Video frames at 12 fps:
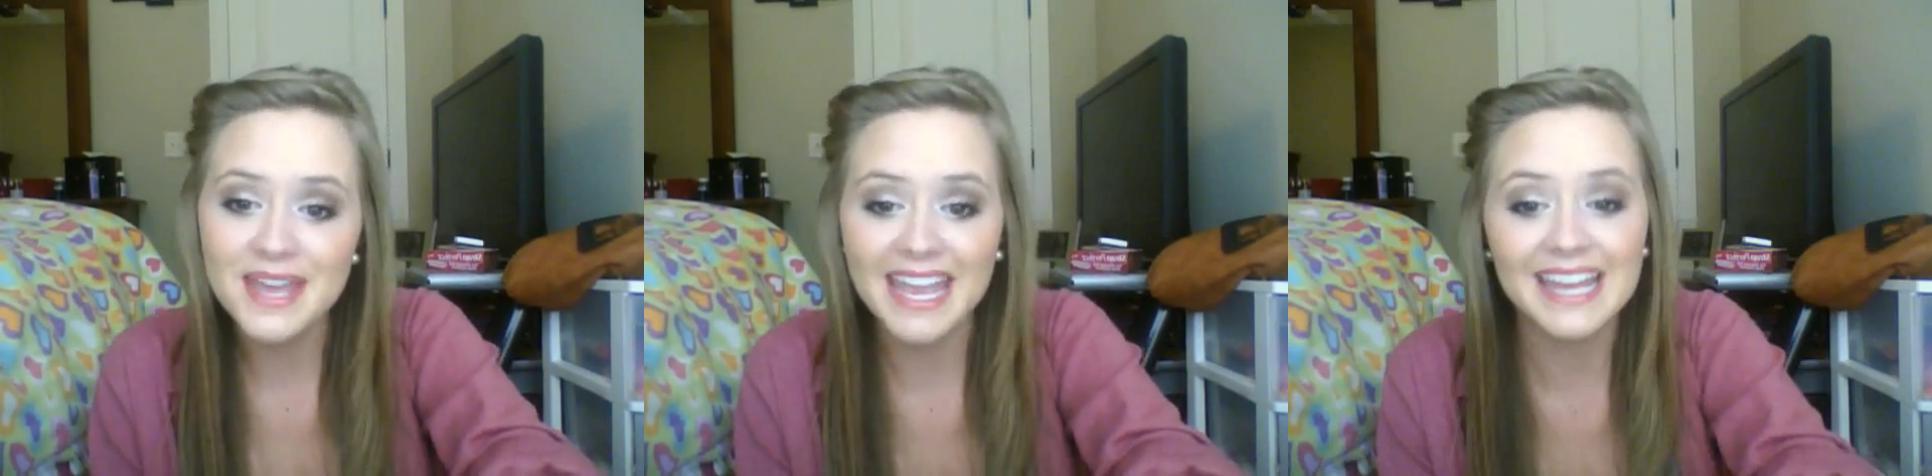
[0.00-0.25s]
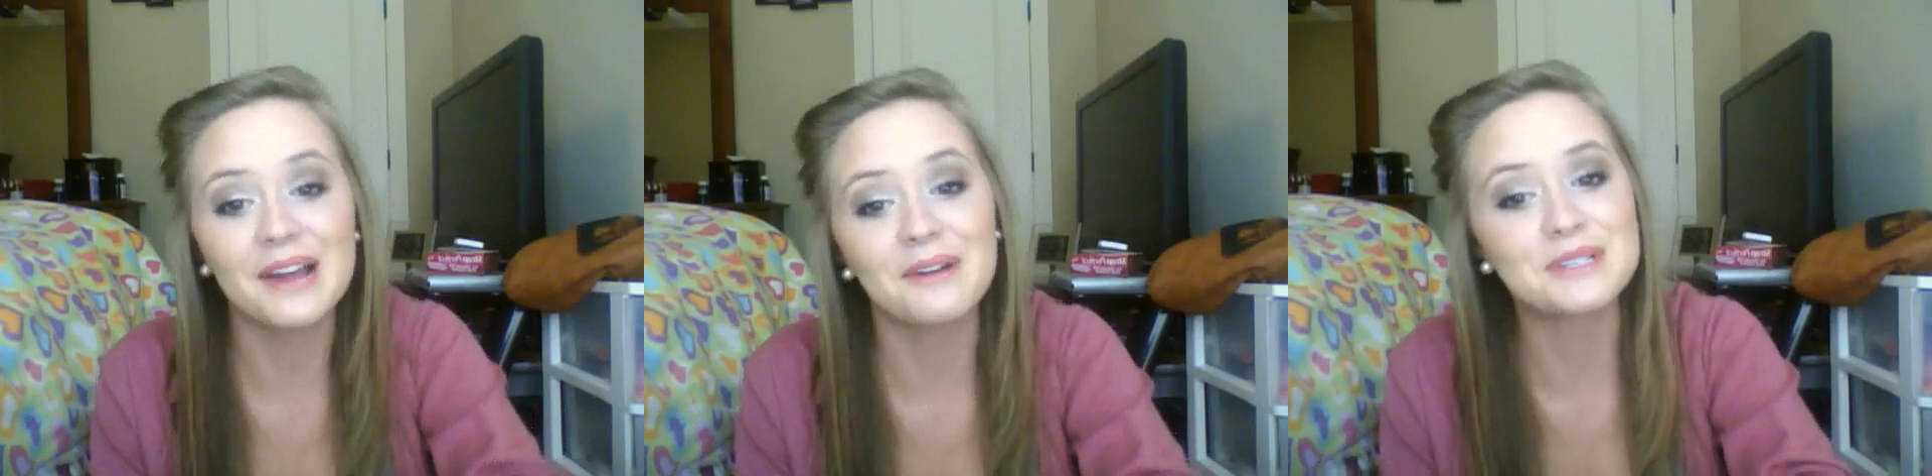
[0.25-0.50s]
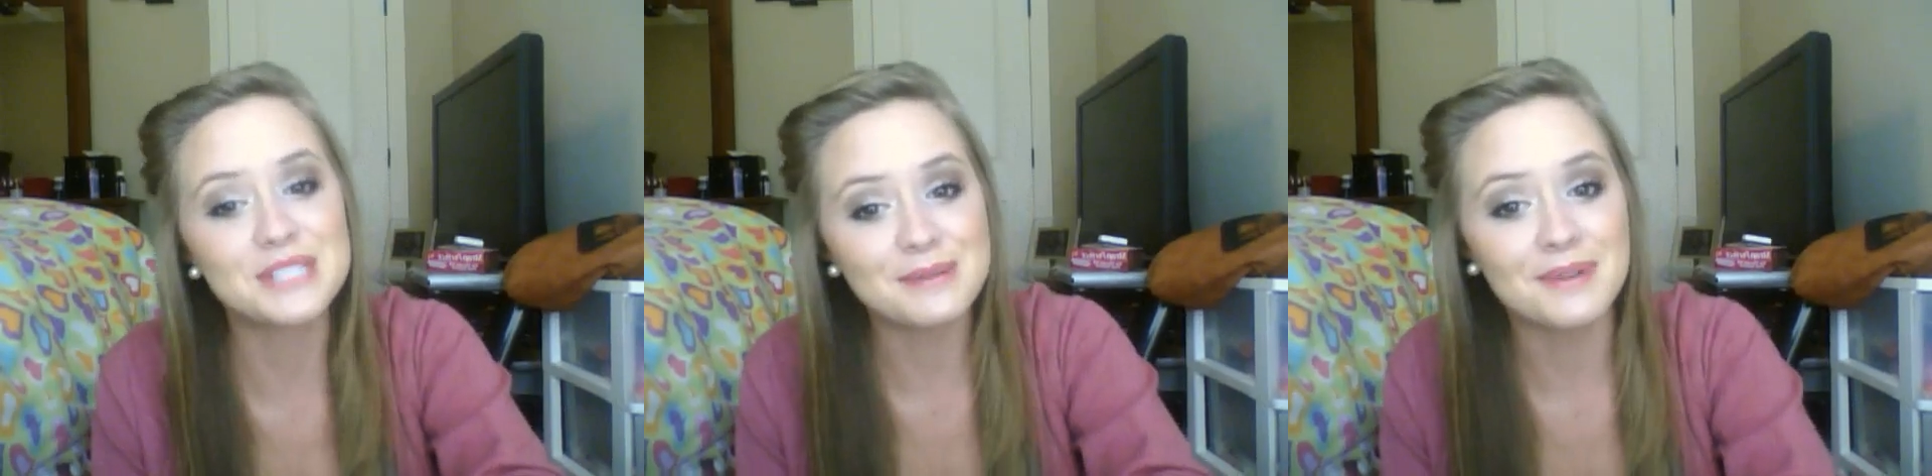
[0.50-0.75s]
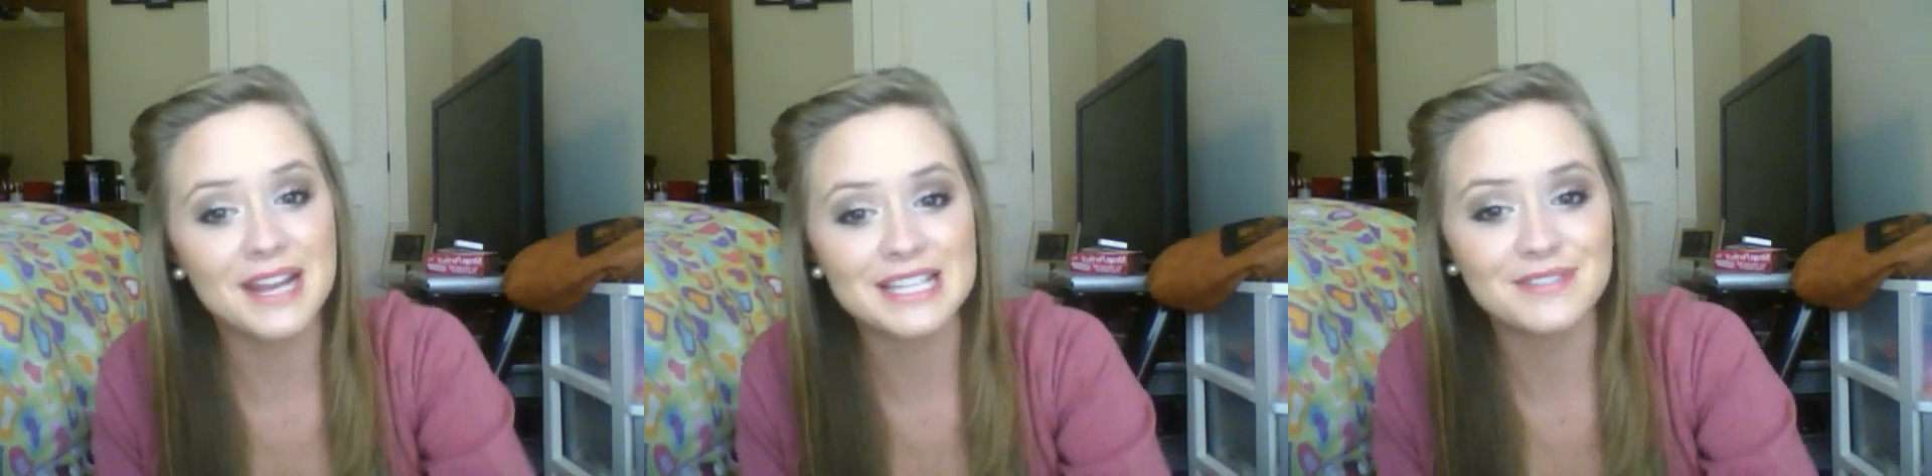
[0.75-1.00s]
and I will see you
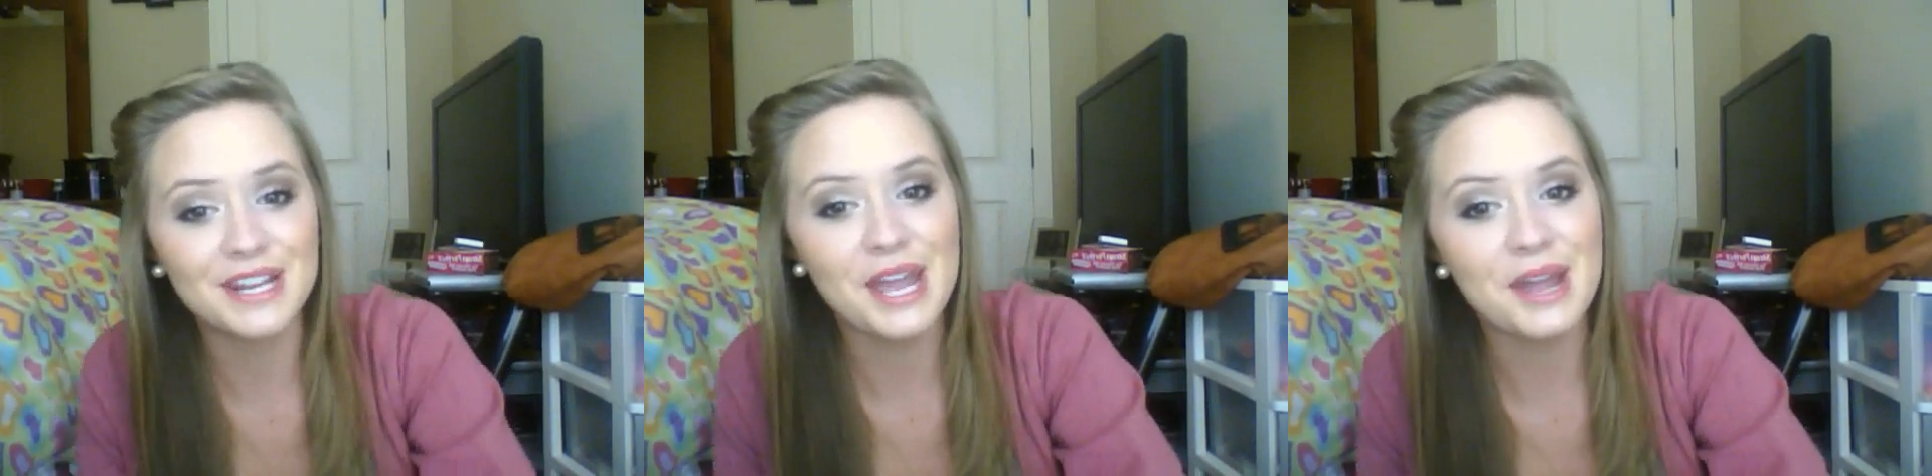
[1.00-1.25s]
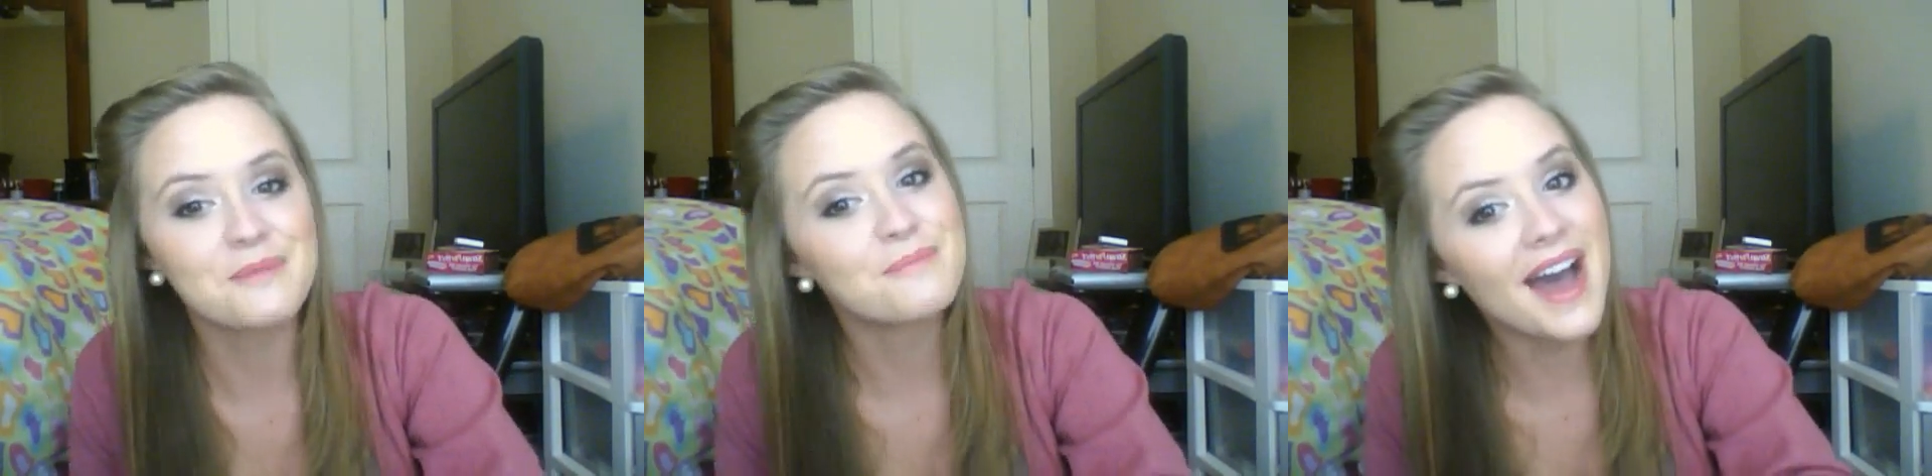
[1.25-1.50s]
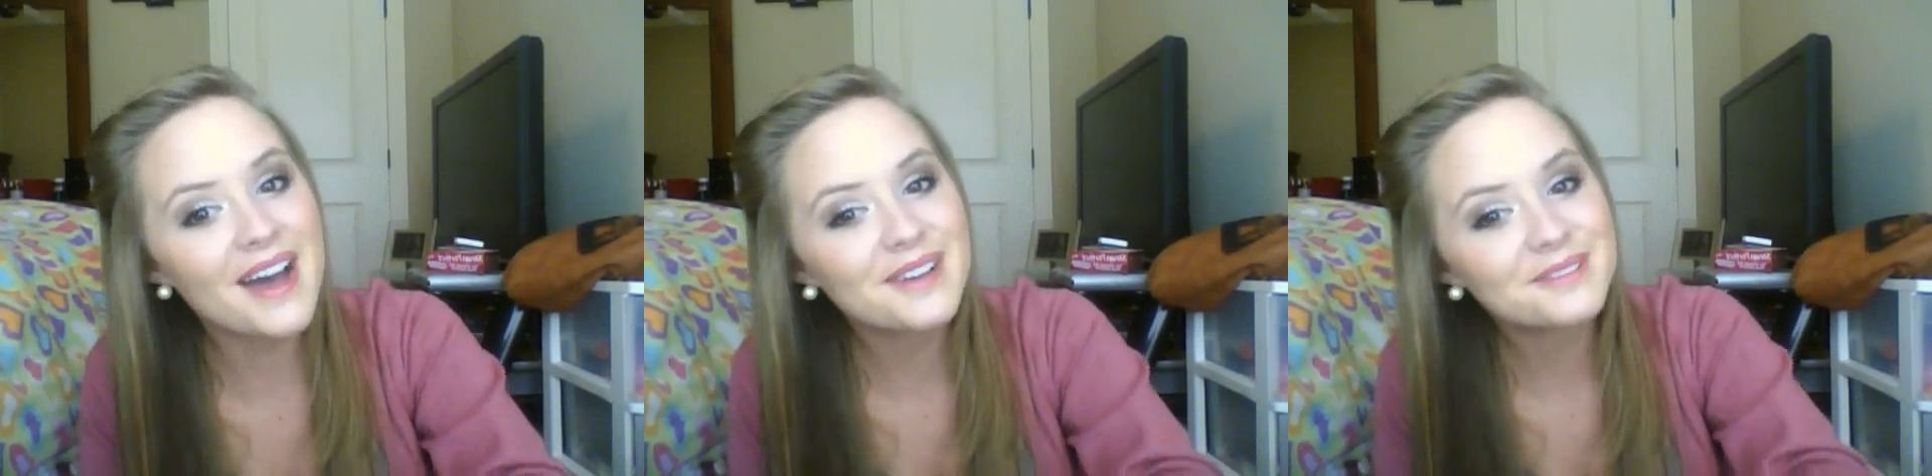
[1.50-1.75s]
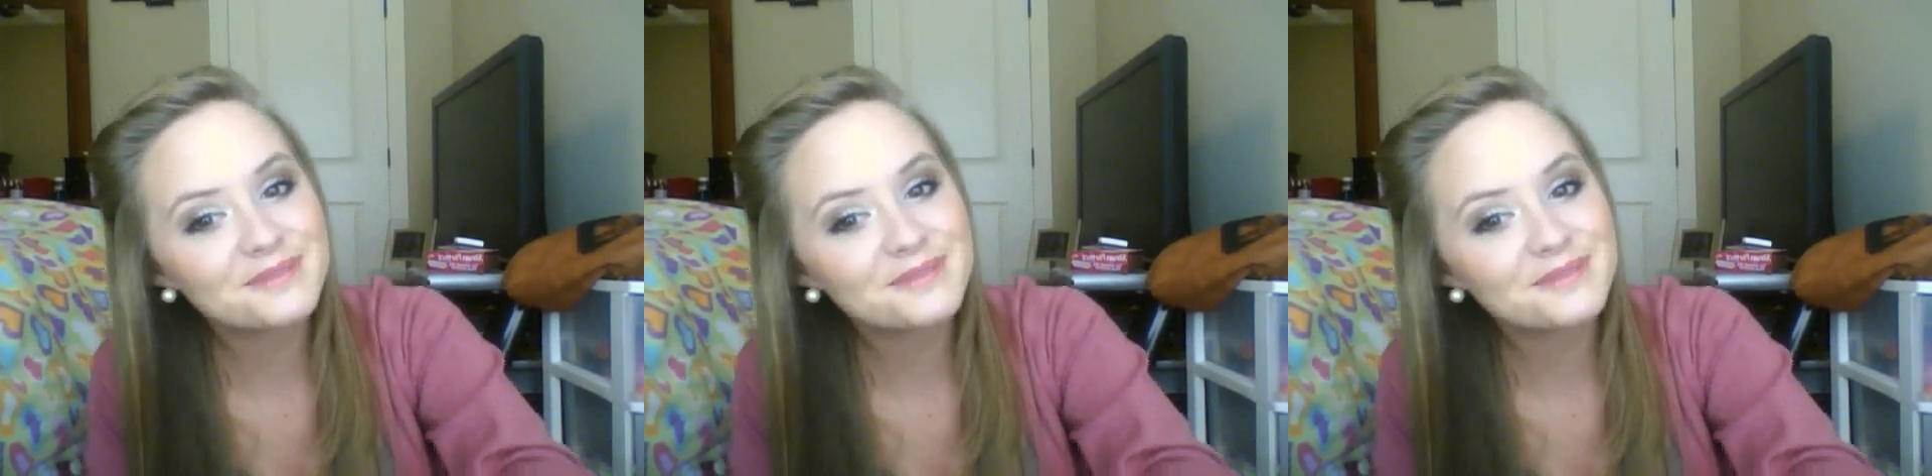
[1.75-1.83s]
in my next video. Bye!